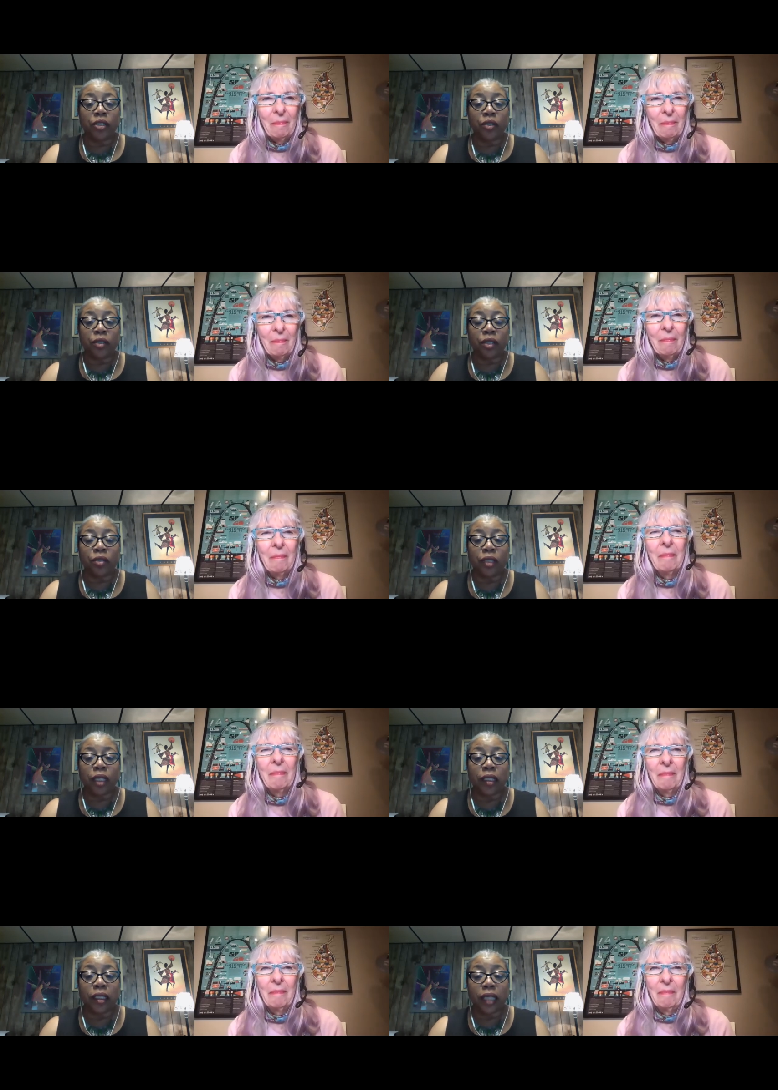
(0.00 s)
Speaker 1: you can use
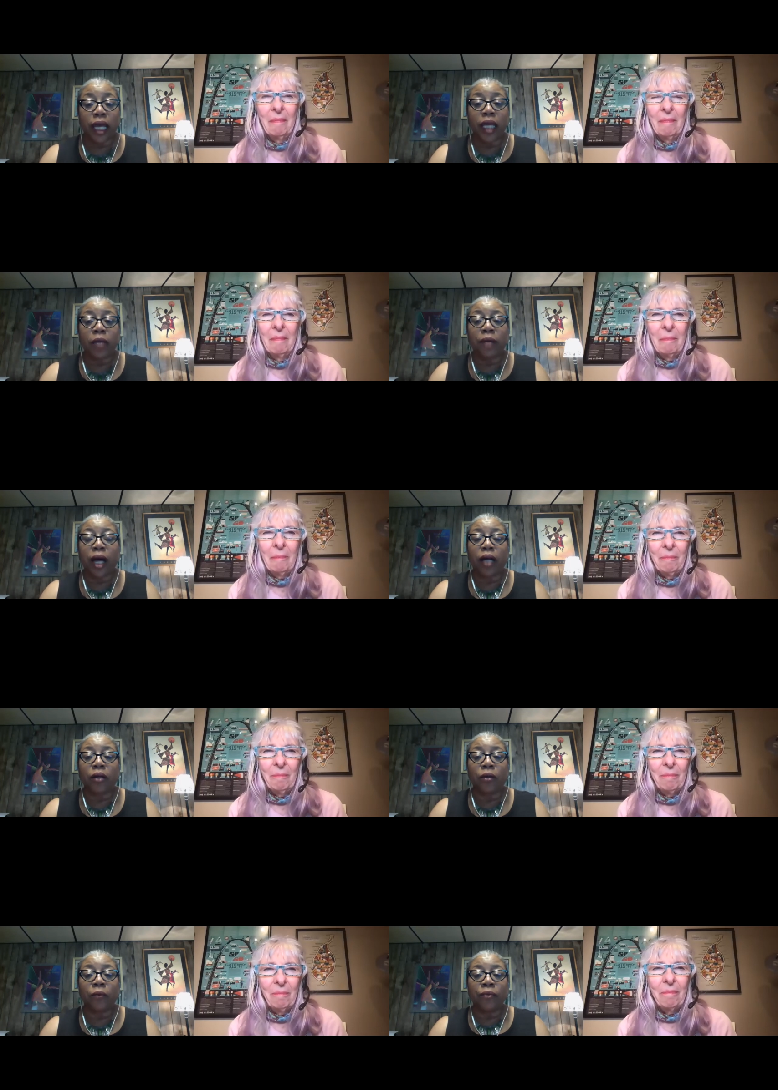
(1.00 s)
that same
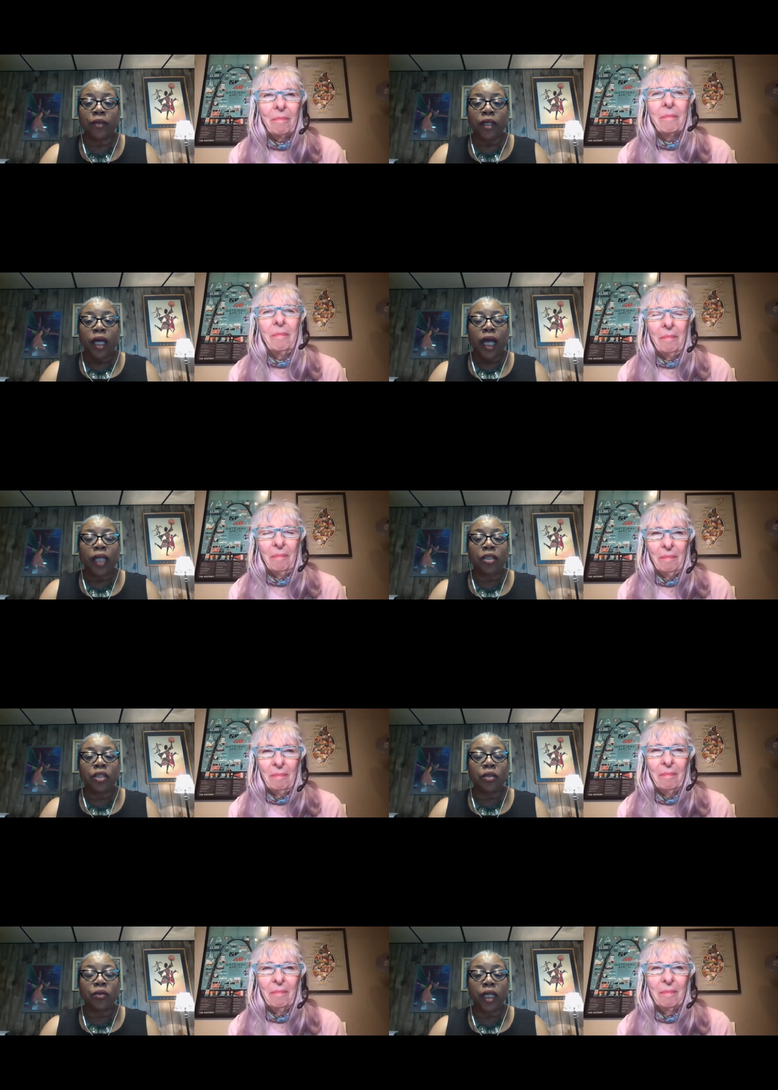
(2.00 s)
model
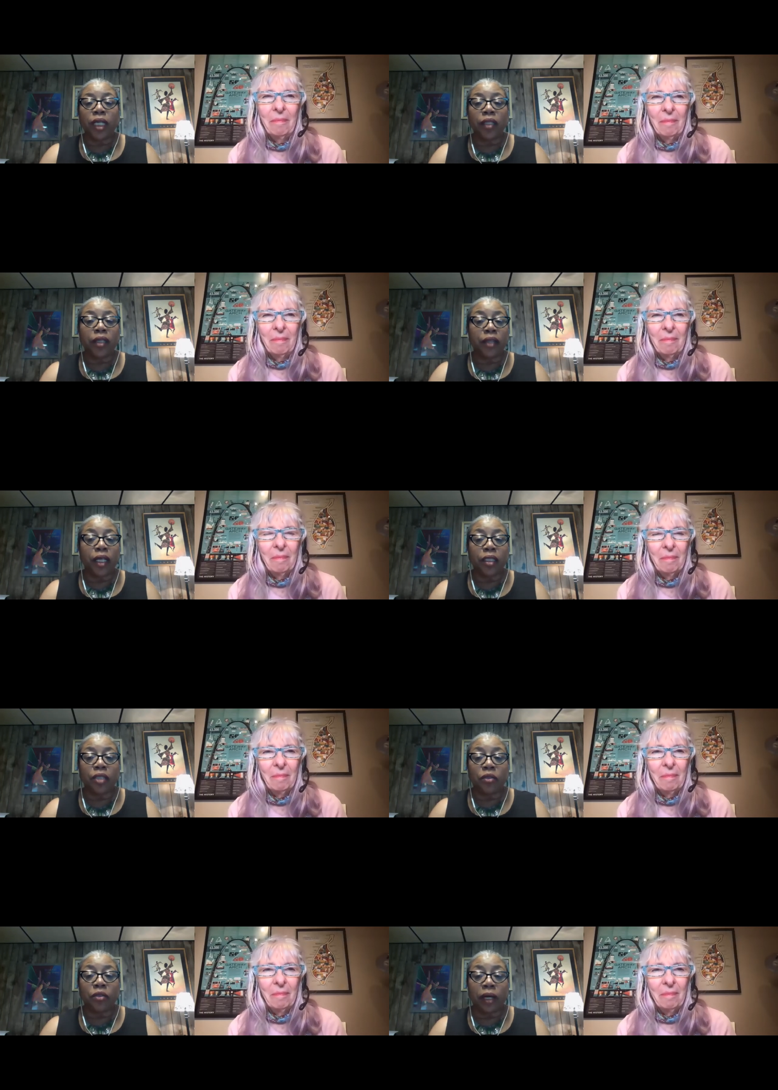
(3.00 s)
to get other things
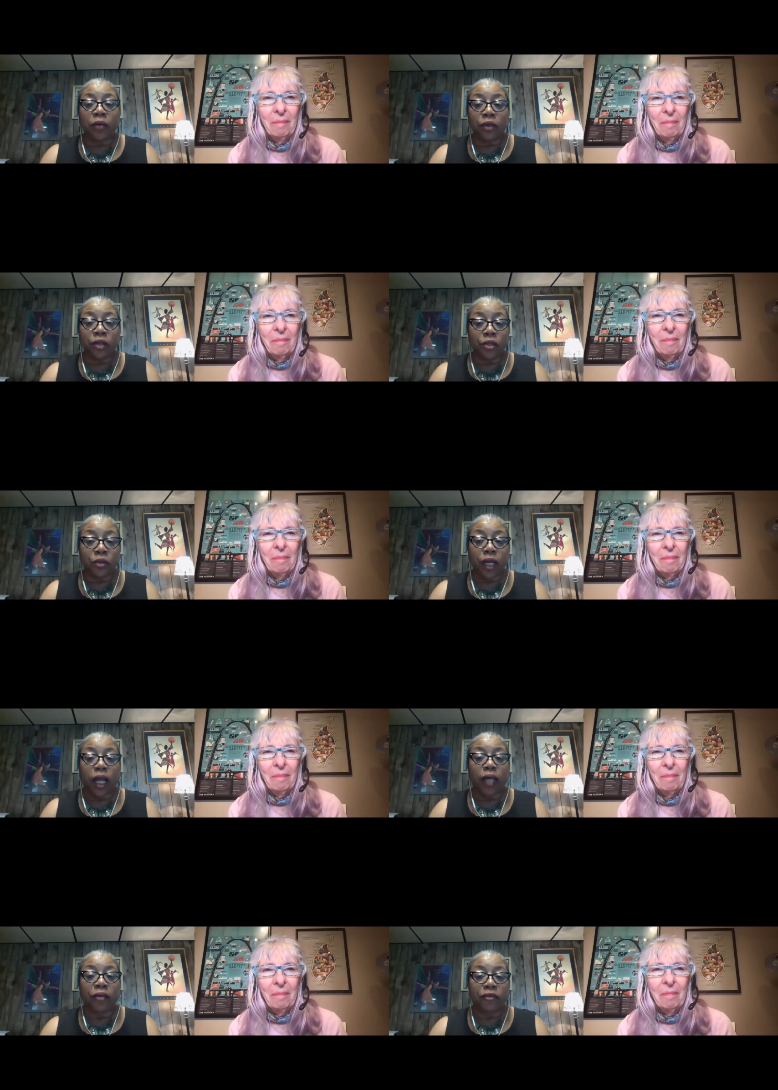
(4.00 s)
that you might want to do in
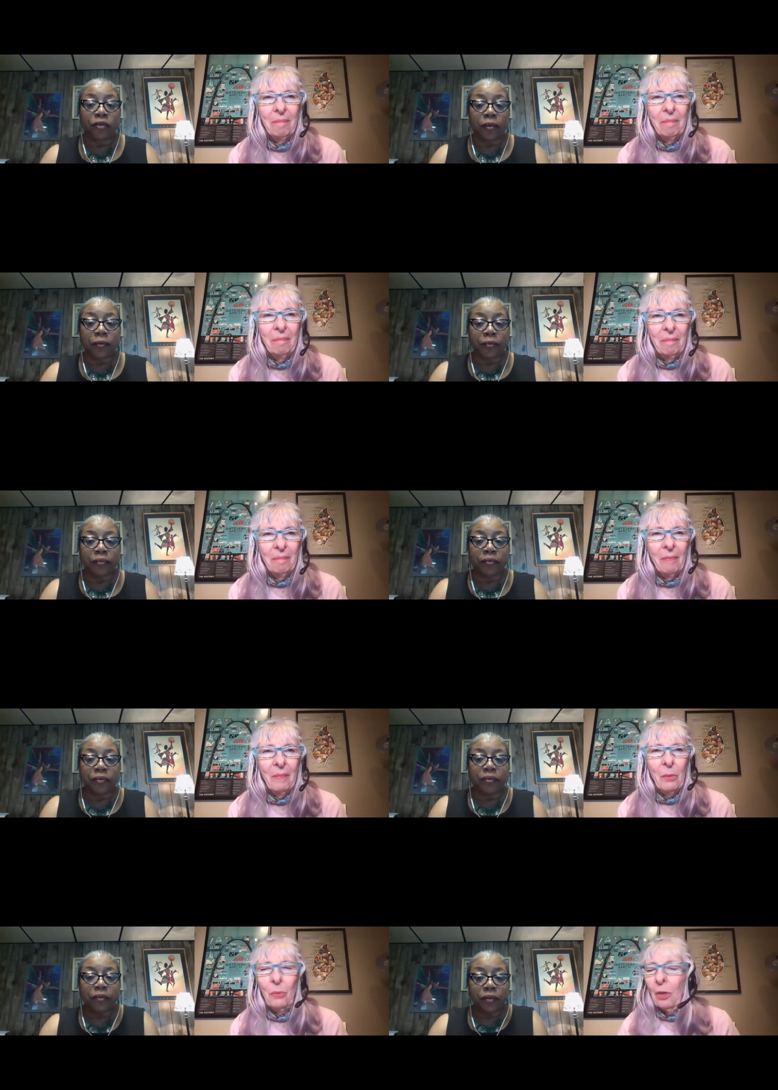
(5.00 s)
life.
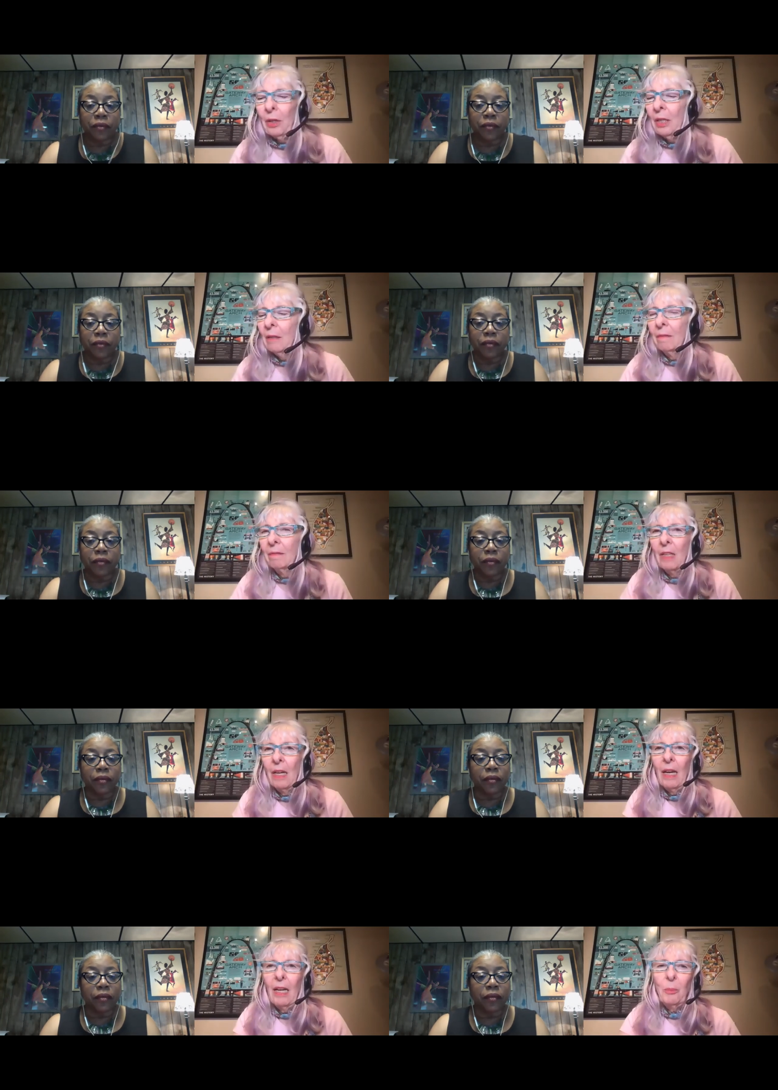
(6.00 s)
Speaker 2: Right.
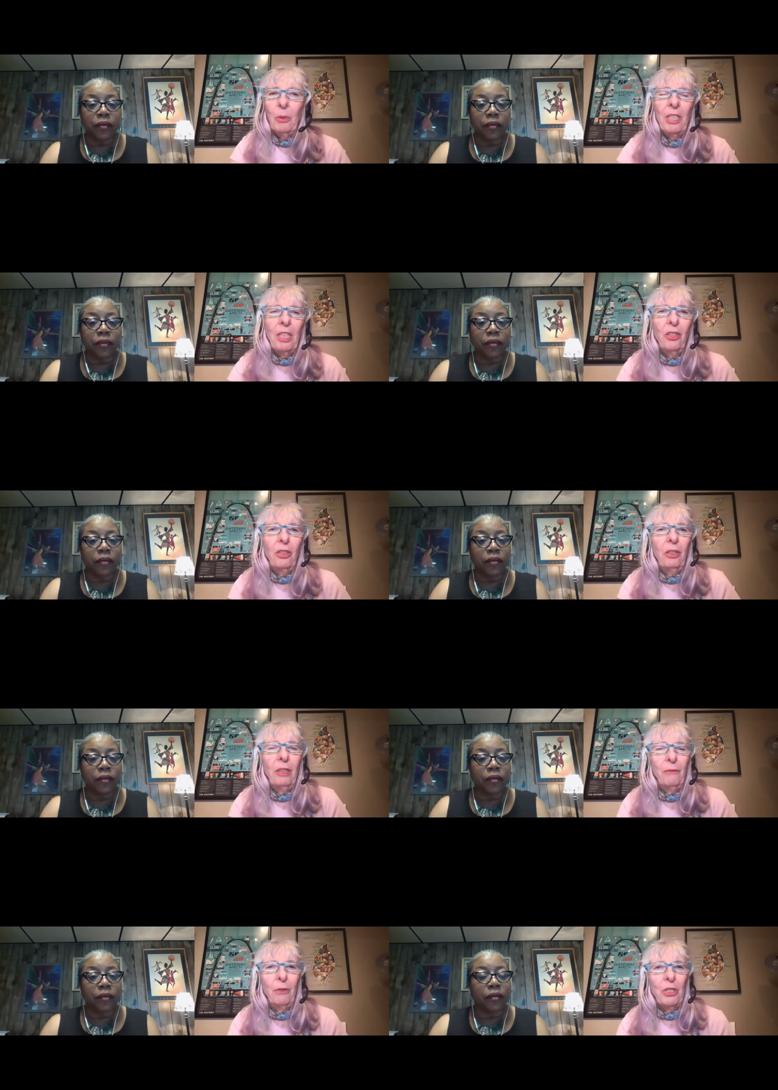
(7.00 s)
And
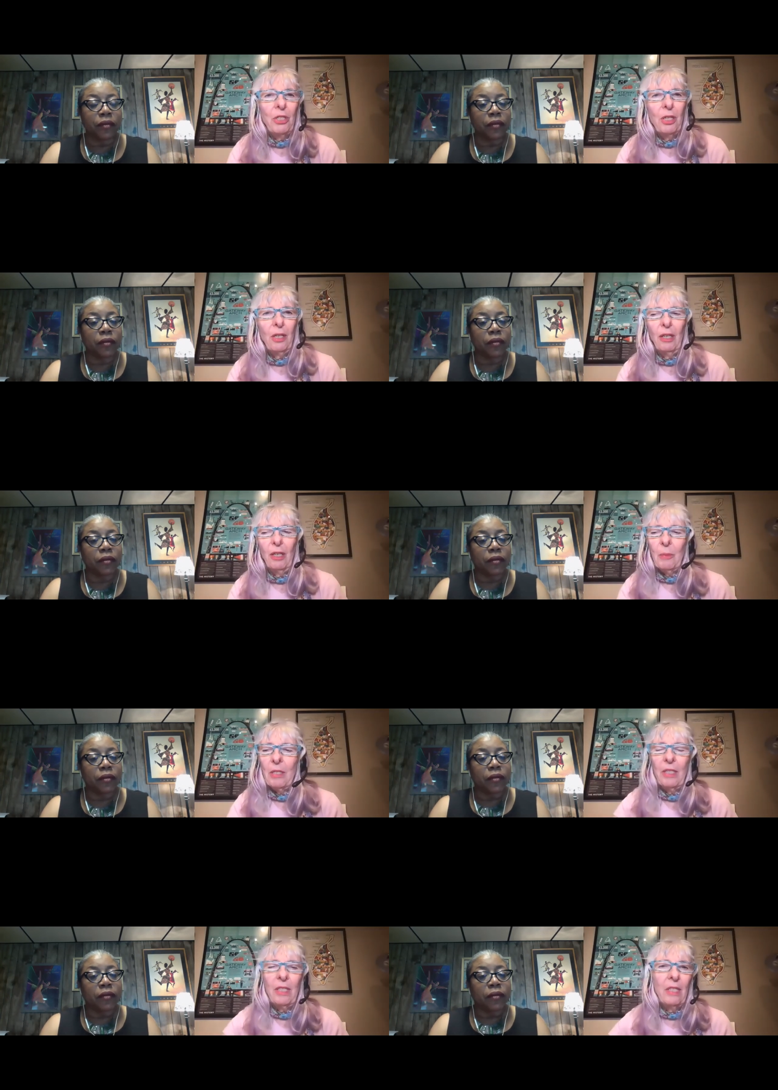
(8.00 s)
particularly for startups,
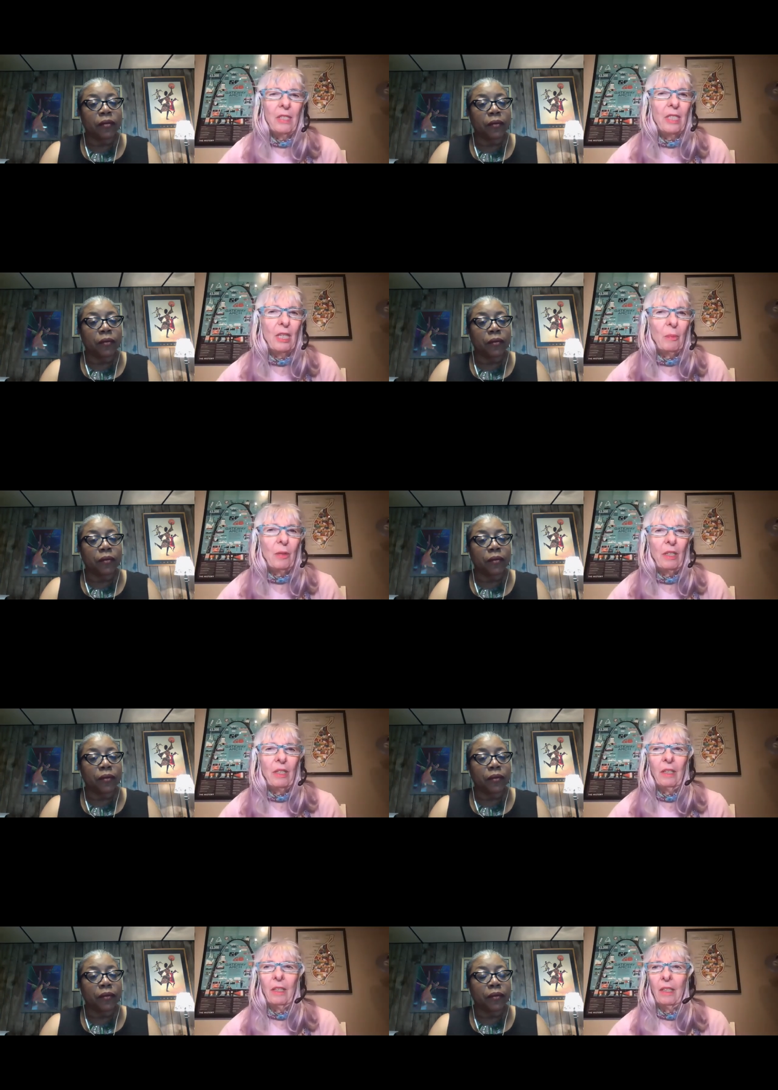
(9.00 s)
this is
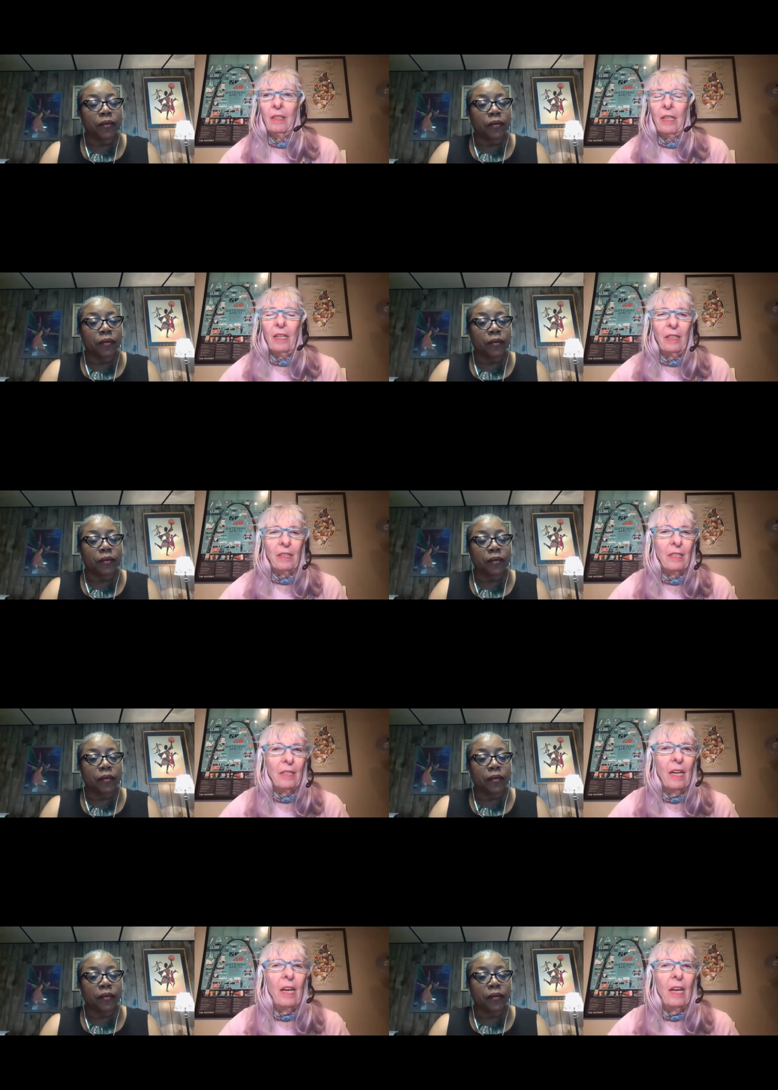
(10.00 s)
something that